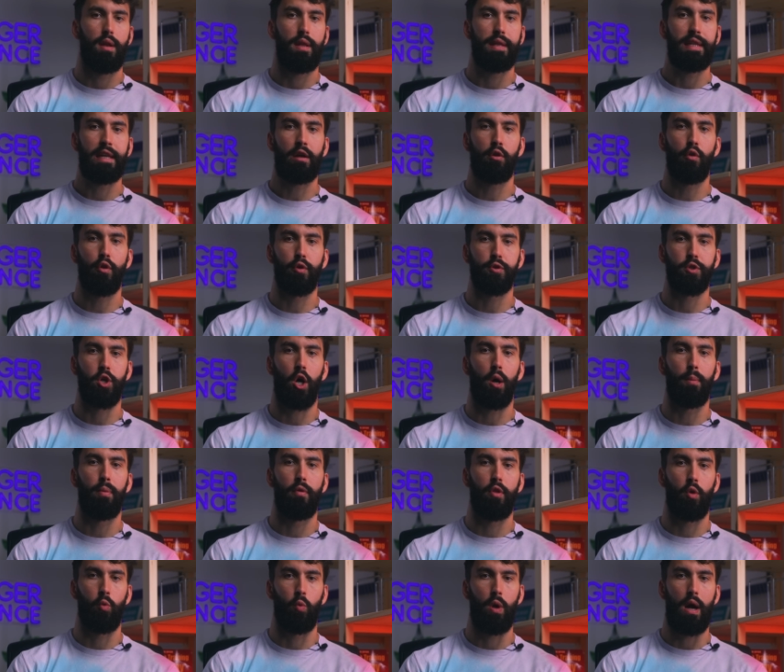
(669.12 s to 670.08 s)
Near the
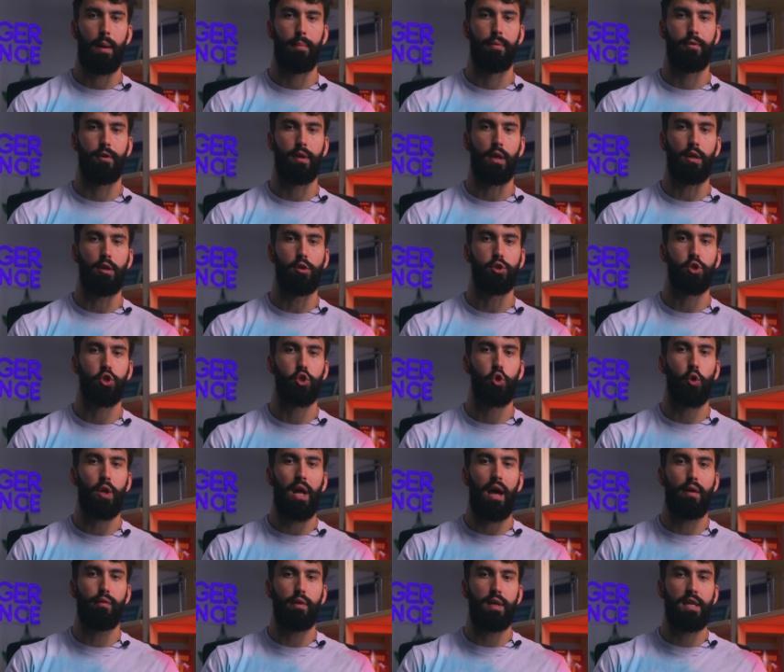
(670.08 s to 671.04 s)
top of the rep, you
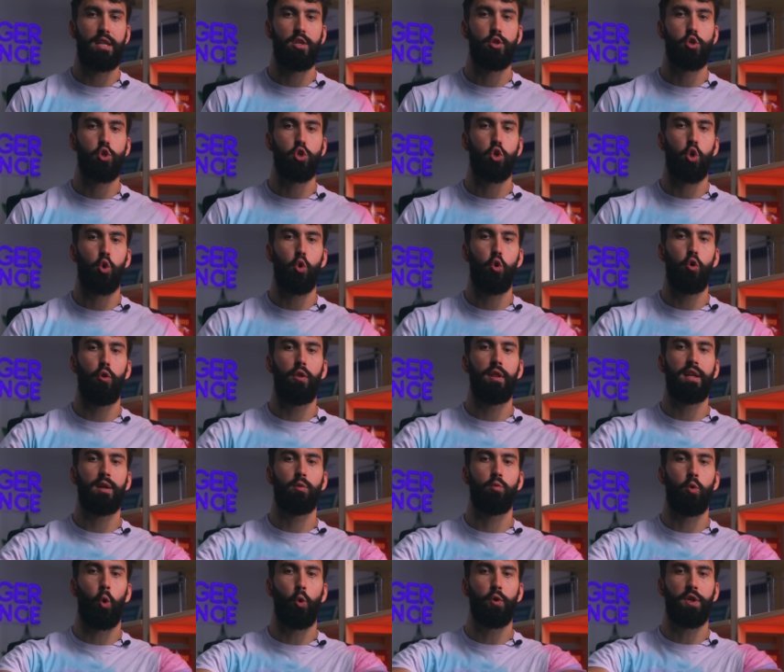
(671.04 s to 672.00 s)
should have
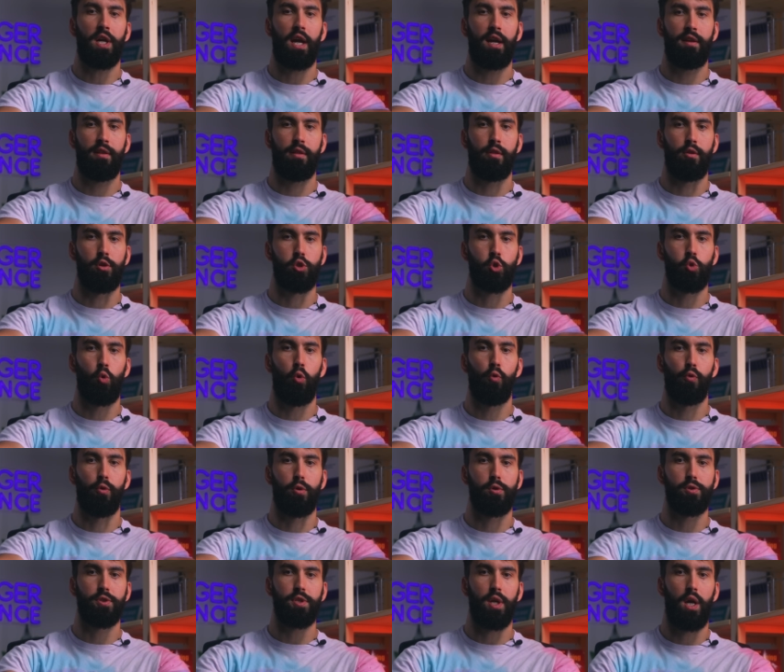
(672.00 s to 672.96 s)
internally rotated the
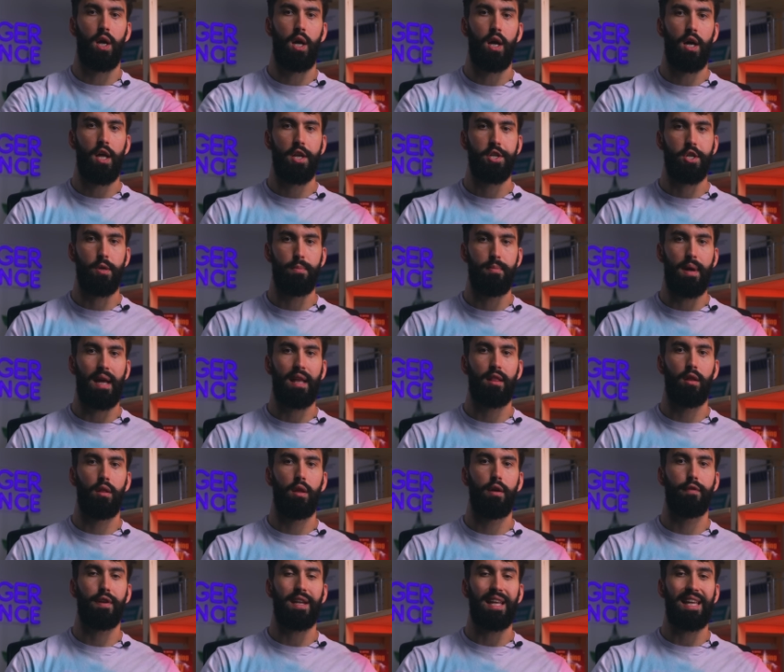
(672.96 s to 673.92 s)
shoulders to make
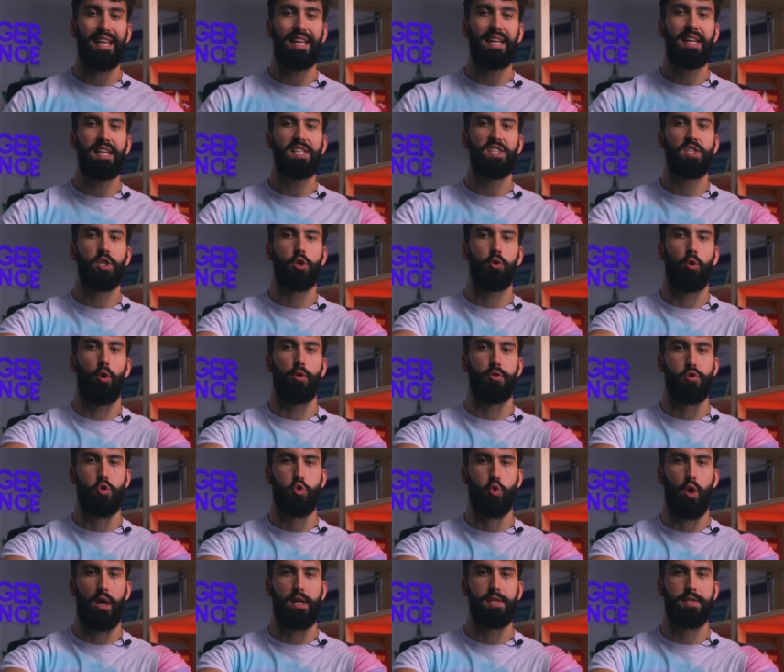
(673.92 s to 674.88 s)
the lift easier on
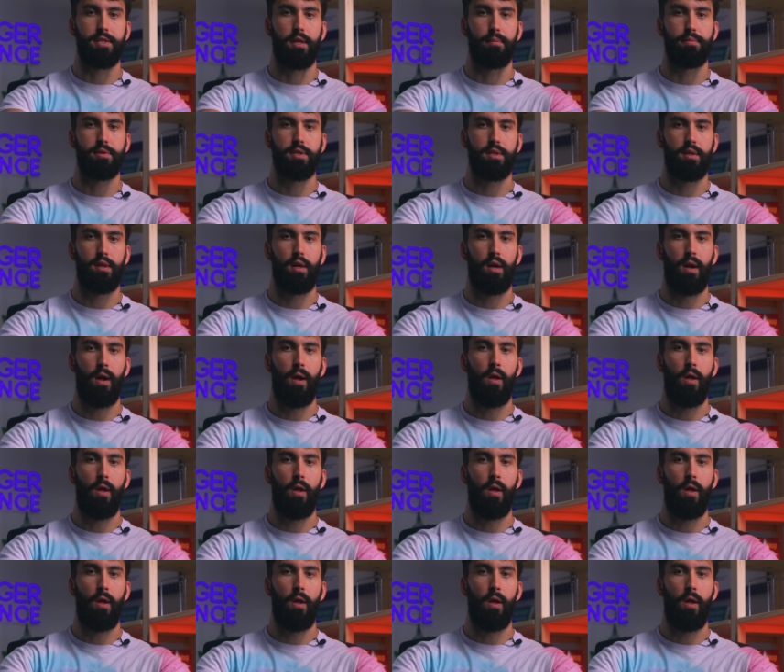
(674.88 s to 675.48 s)
your triceps.